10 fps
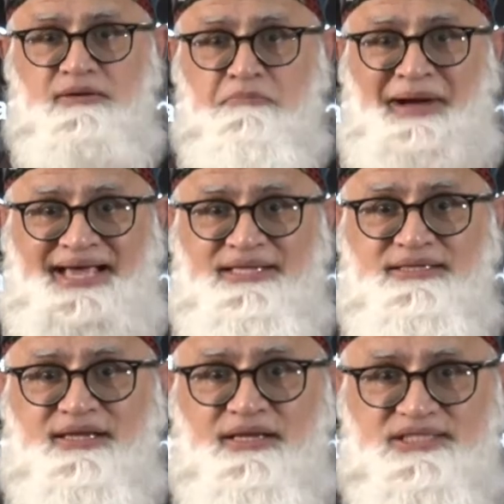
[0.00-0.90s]

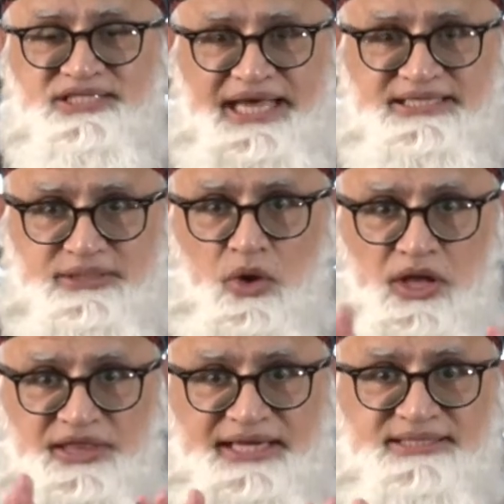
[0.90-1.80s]
mindset
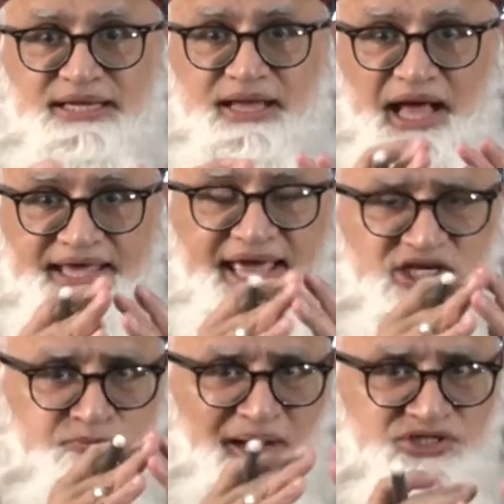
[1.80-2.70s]
that a
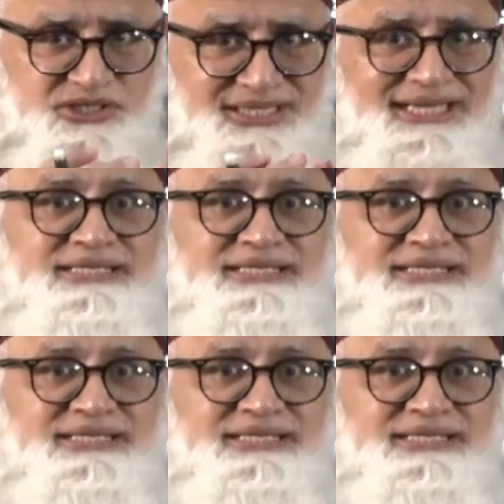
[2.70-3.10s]
cash budget